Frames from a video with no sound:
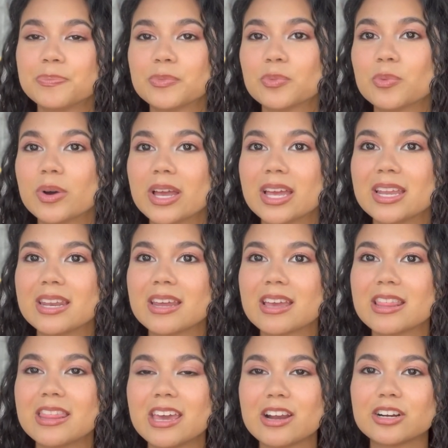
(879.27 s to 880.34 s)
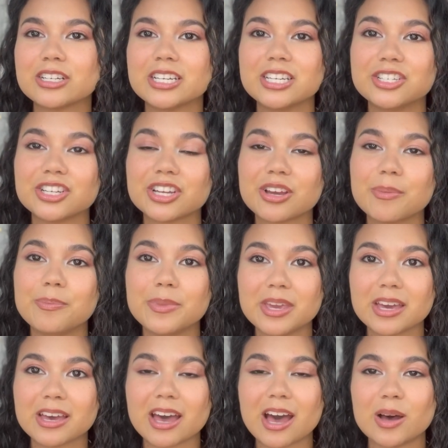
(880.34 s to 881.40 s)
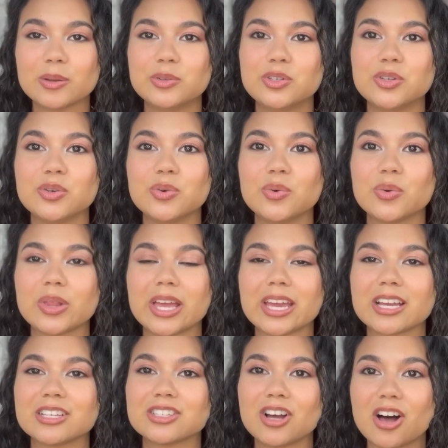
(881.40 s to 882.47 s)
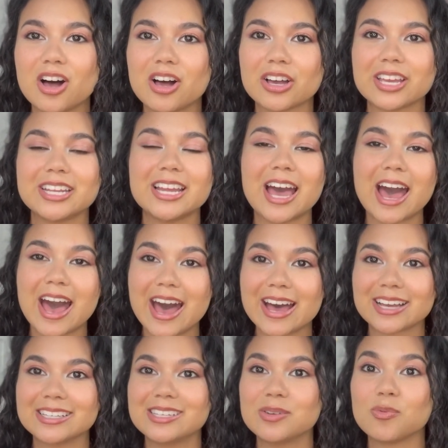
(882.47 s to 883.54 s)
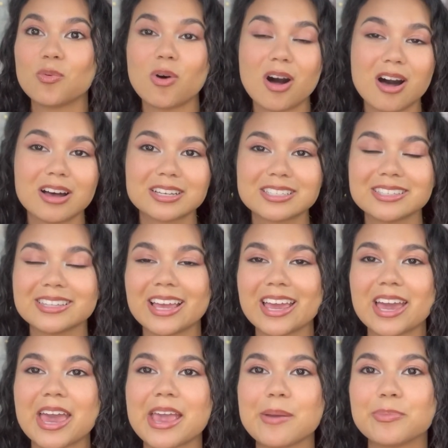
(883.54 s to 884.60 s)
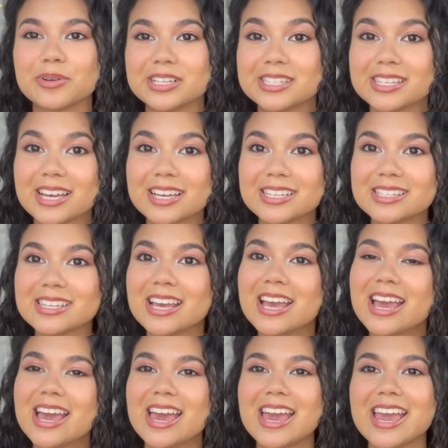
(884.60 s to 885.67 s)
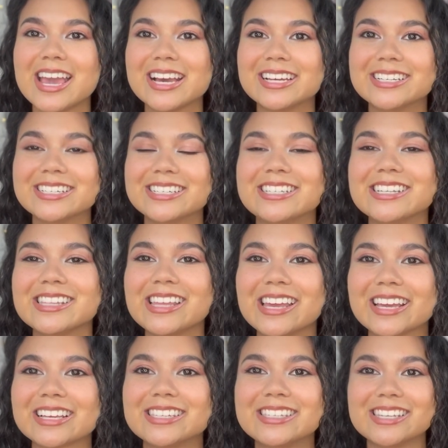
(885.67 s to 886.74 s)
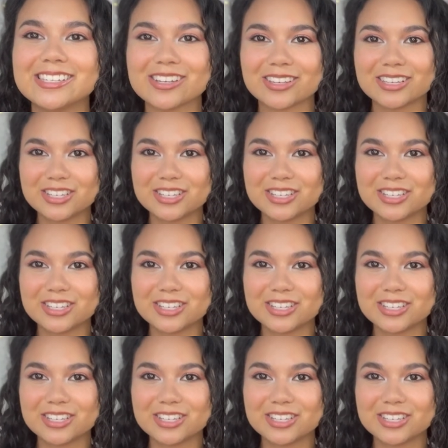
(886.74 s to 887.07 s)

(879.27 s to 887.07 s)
when they are teaching Mia how to talk and act and walk like a princess, and she sits on the